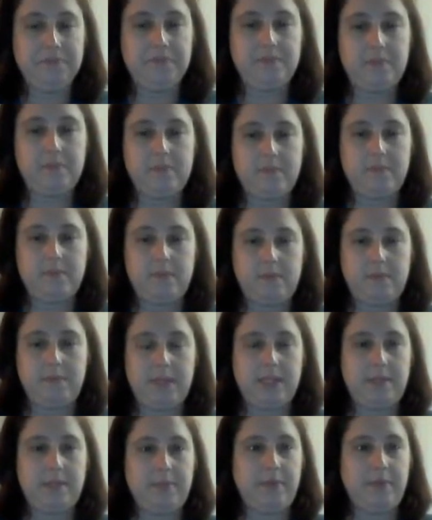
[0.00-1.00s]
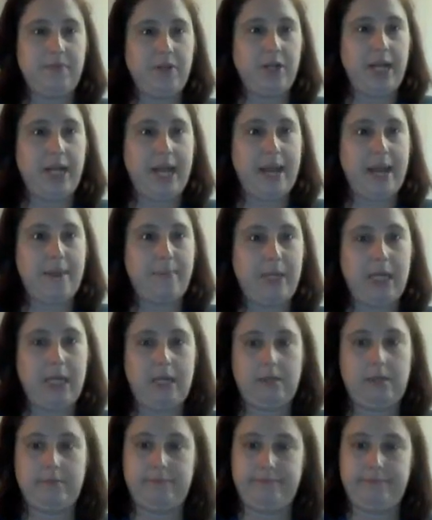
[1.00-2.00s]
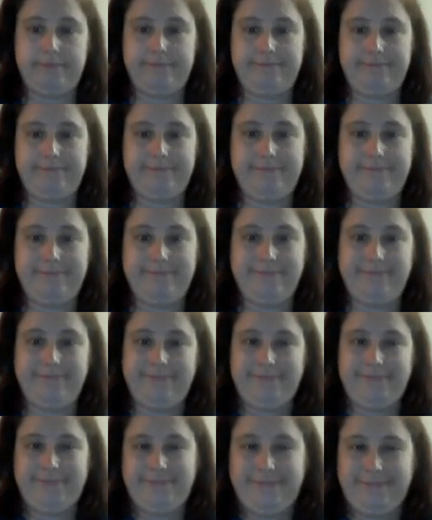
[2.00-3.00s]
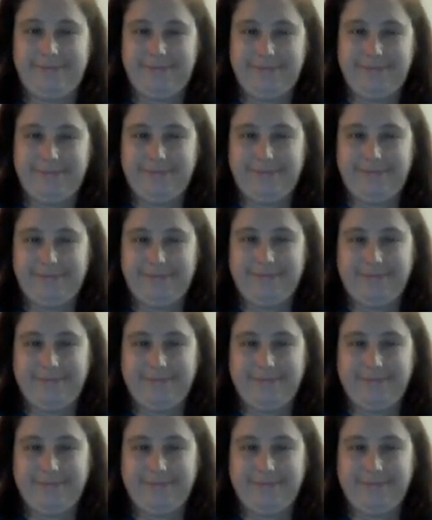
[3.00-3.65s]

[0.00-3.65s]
(silence)